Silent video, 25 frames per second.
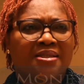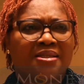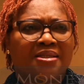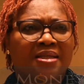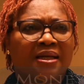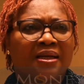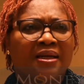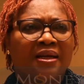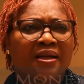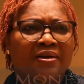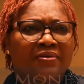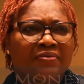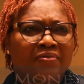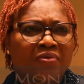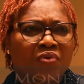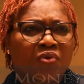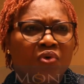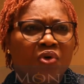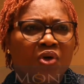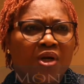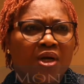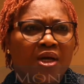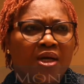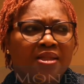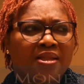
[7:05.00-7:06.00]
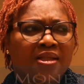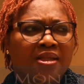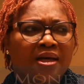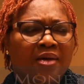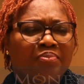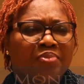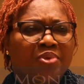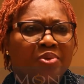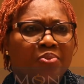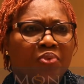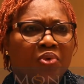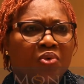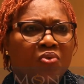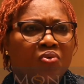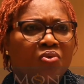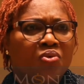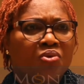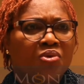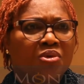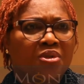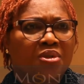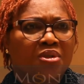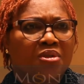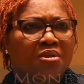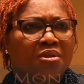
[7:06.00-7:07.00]
at a level that people
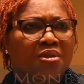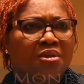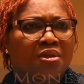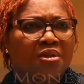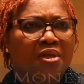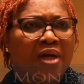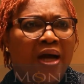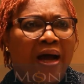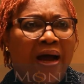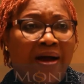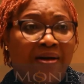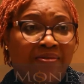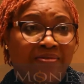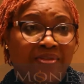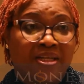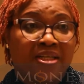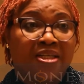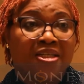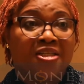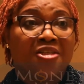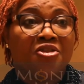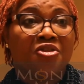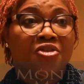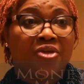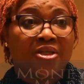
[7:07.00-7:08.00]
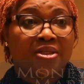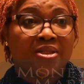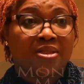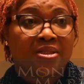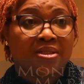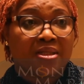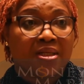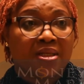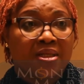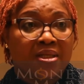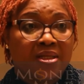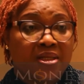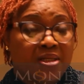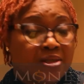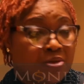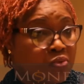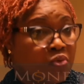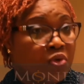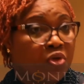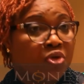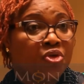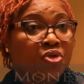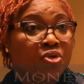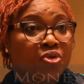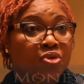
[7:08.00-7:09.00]
would have the interest in
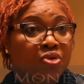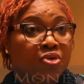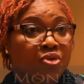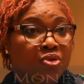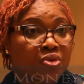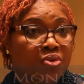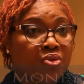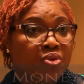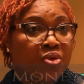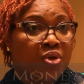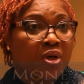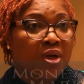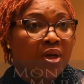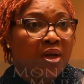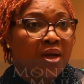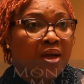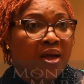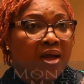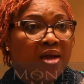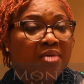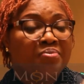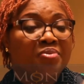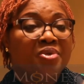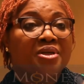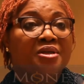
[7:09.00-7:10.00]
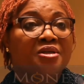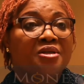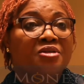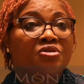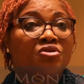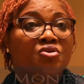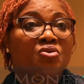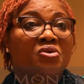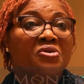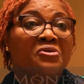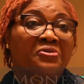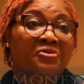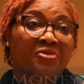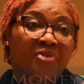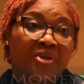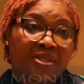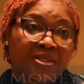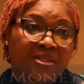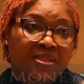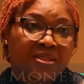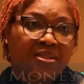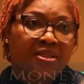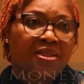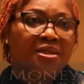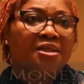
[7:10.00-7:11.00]
what you do and begin to
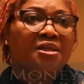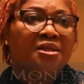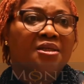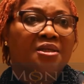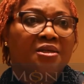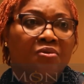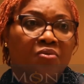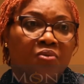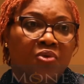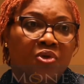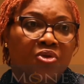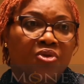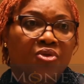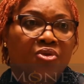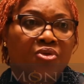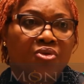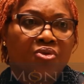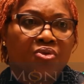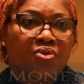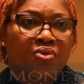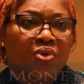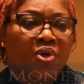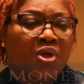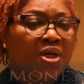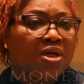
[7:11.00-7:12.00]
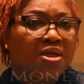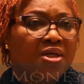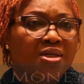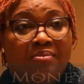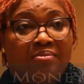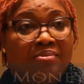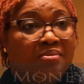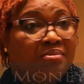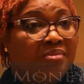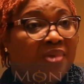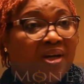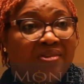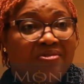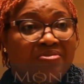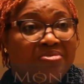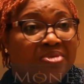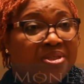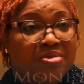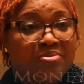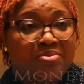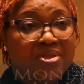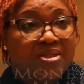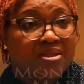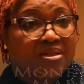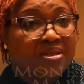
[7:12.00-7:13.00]
invest in what you do. I've
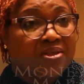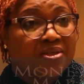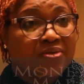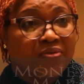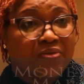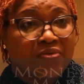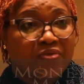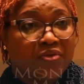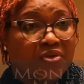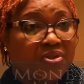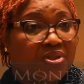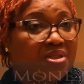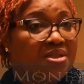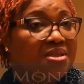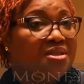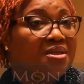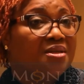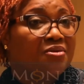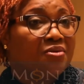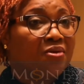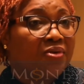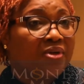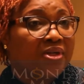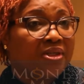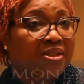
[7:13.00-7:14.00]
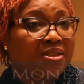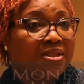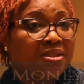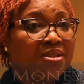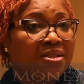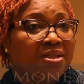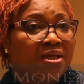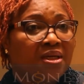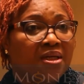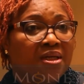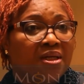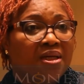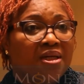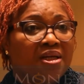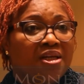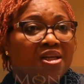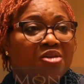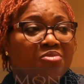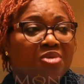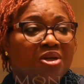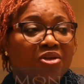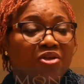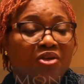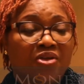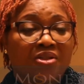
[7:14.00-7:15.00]
been in business for 40 years already.
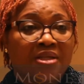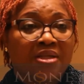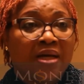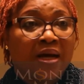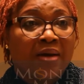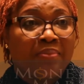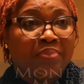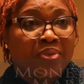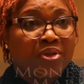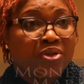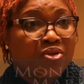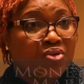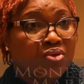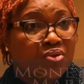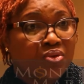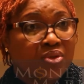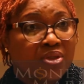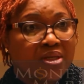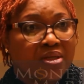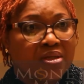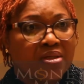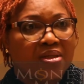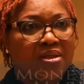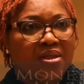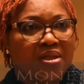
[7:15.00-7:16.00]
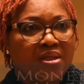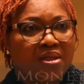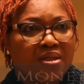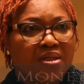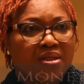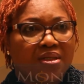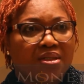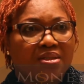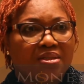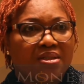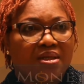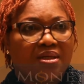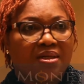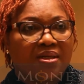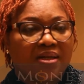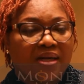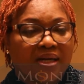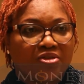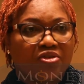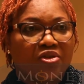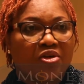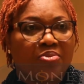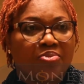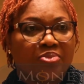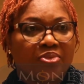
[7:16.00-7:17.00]
It may not happen today. It's a
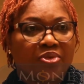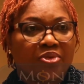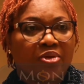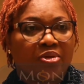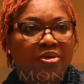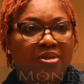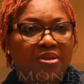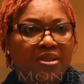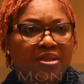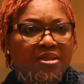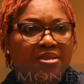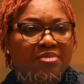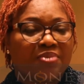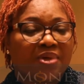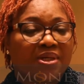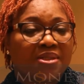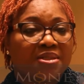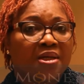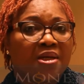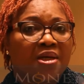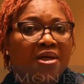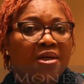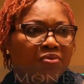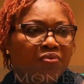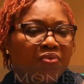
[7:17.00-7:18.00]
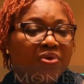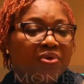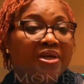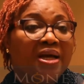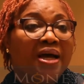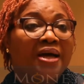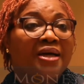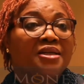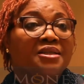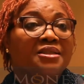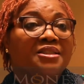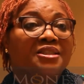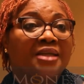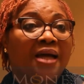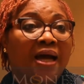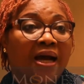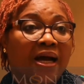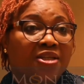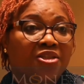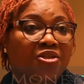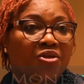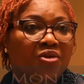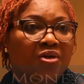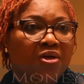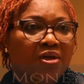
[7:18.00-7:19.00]
gradual process, but we are in
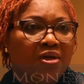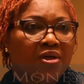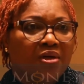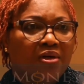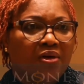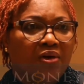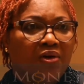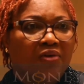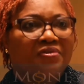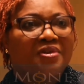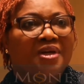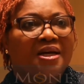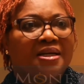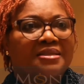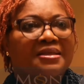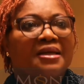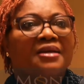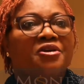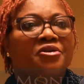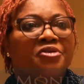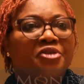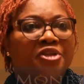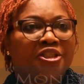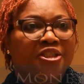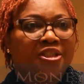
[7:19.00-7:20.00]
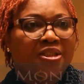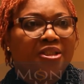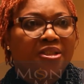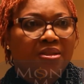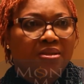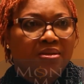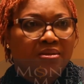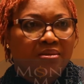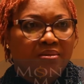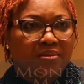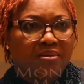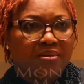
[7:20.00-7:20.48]
charge of the acceleration.